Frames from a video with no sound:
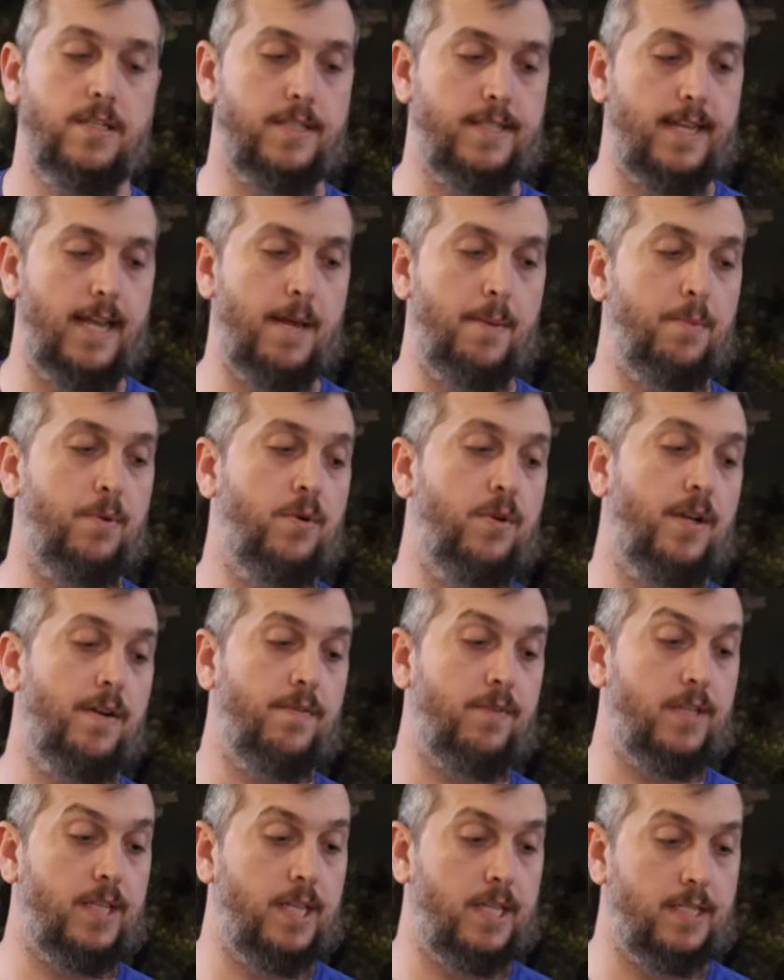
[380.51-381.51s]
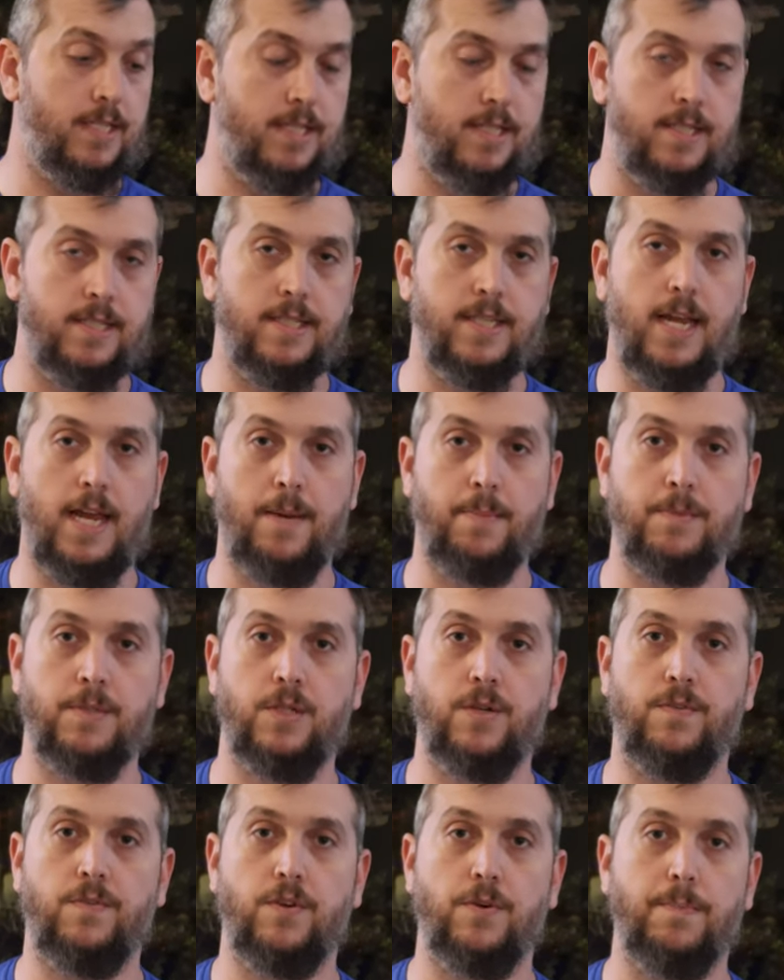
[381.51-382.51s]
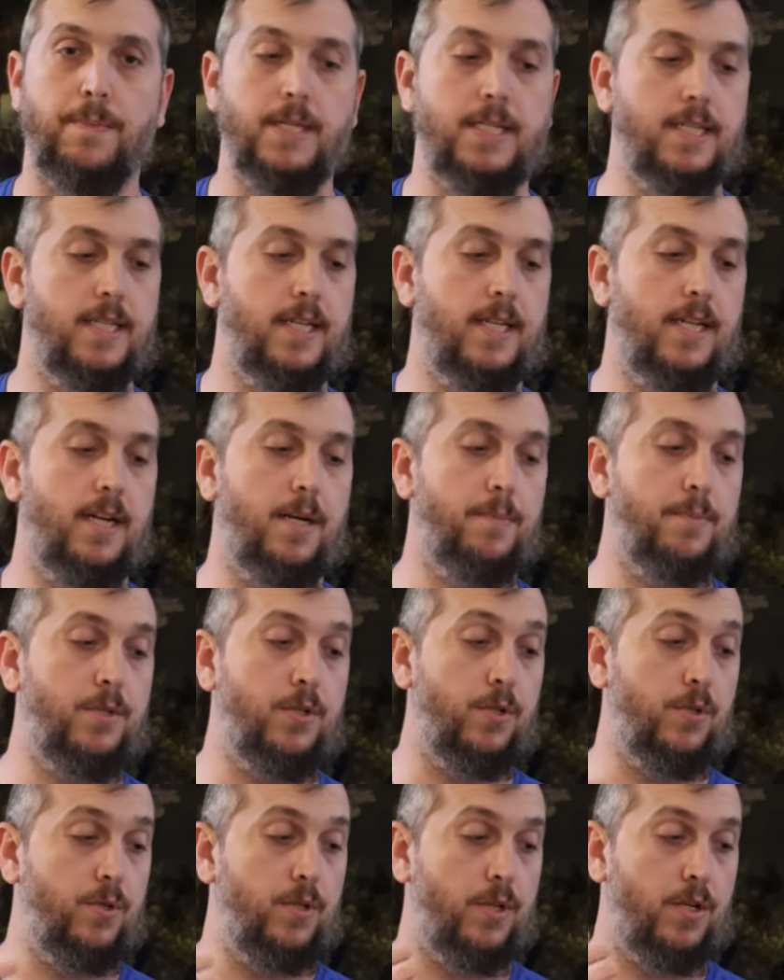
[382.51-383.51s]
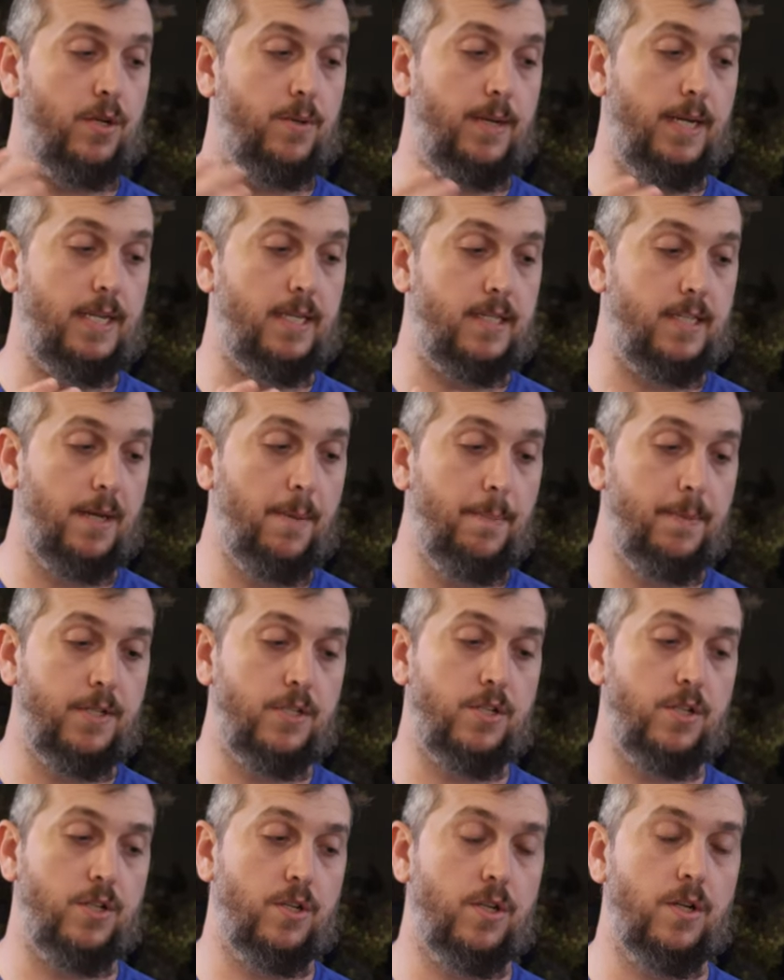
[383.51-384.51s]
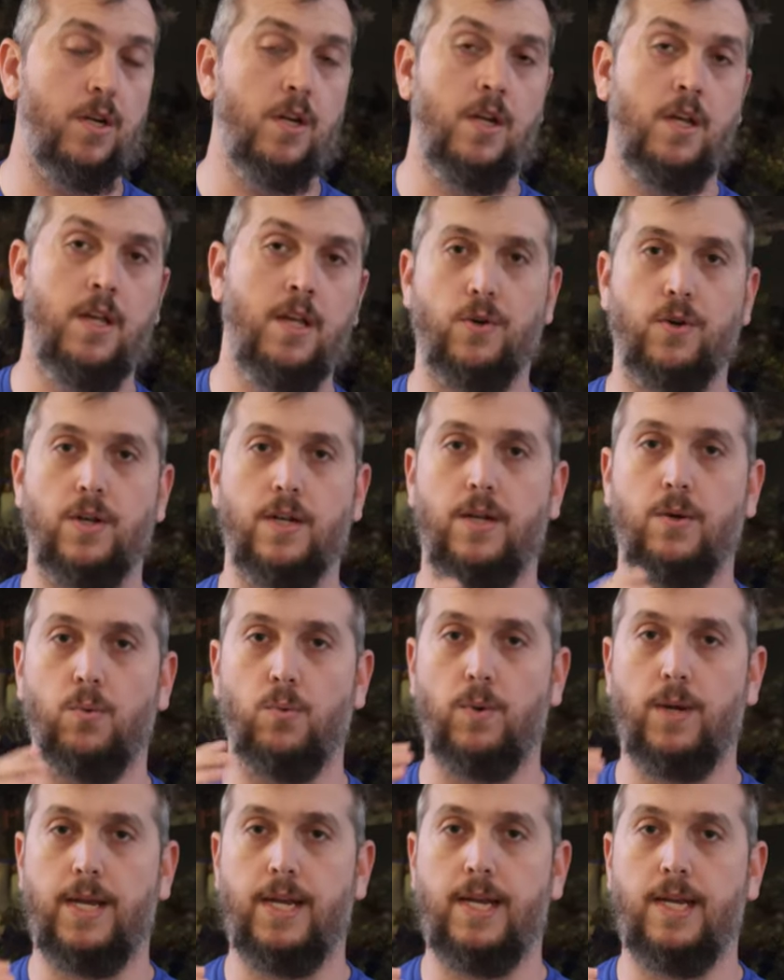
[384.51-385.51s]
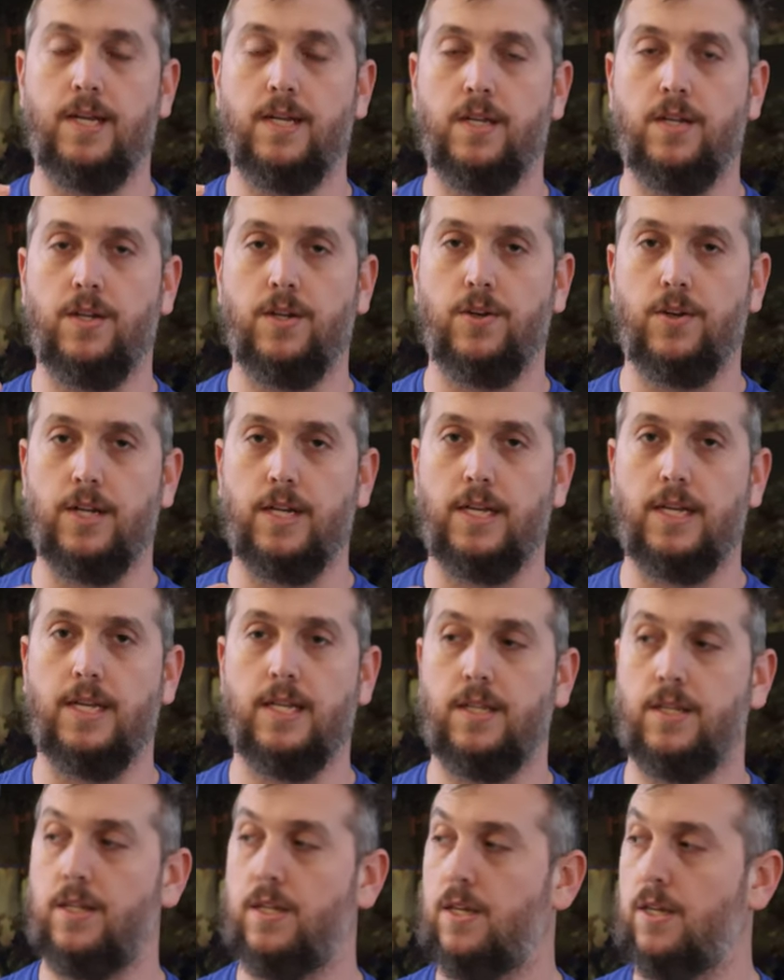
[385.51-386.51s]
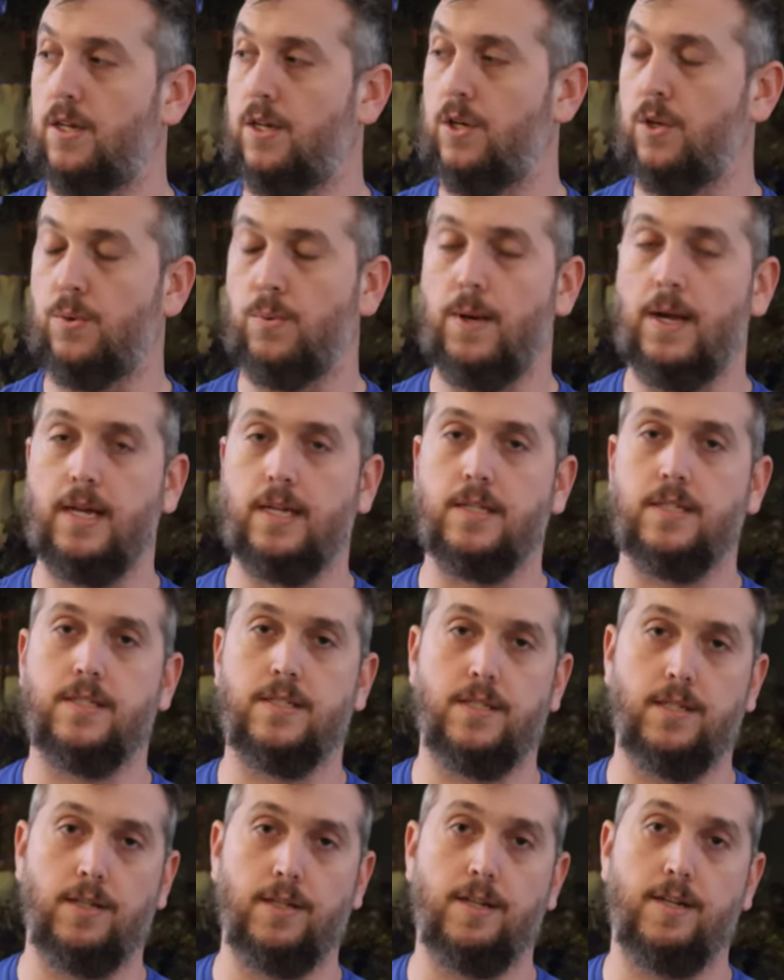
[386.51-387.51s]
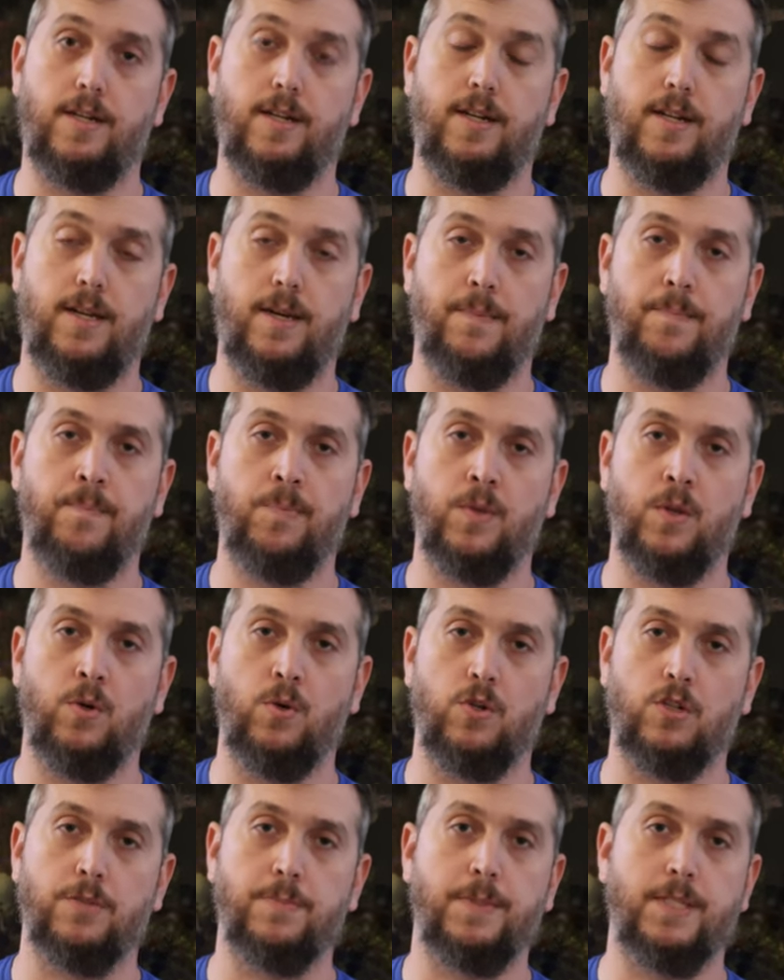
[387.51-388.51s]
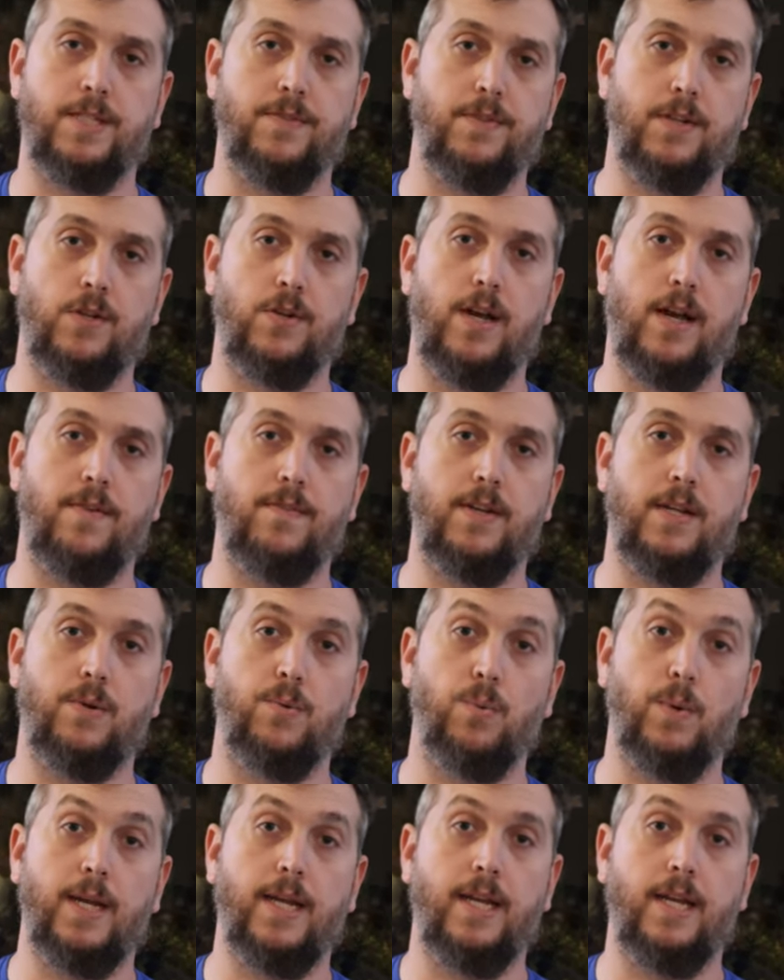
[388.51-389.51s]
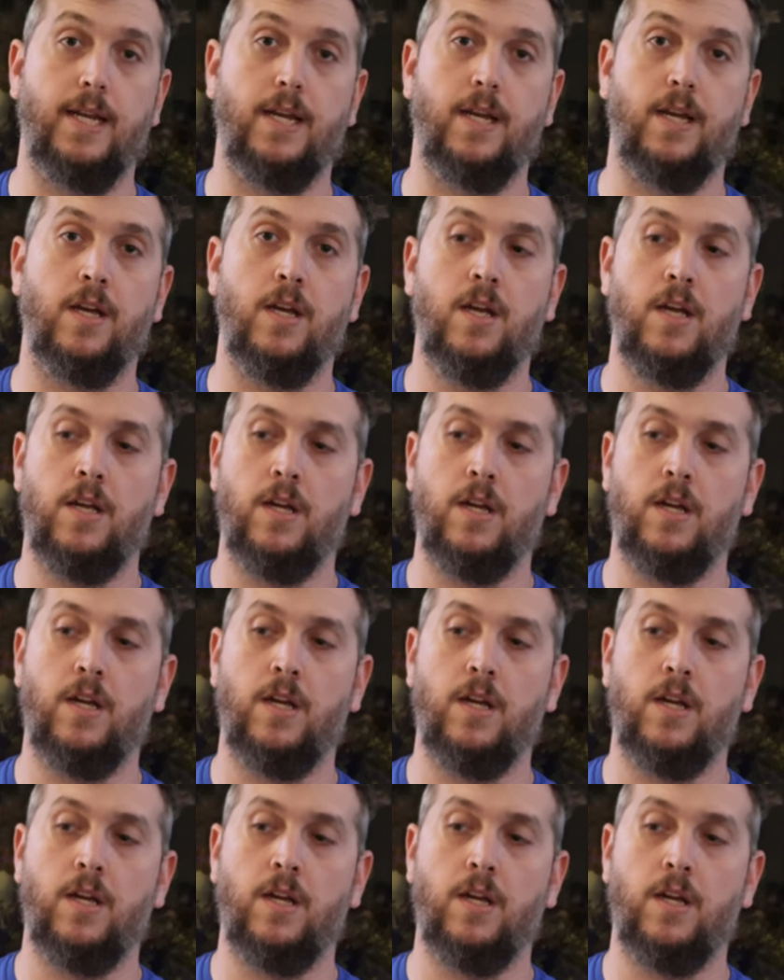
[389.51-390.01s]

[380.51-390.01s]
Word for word: stable and everything is the same. So if you're mixing it up to the correct temperature, you're gonna read, you're gonna get the correct salinity or specific gravity reading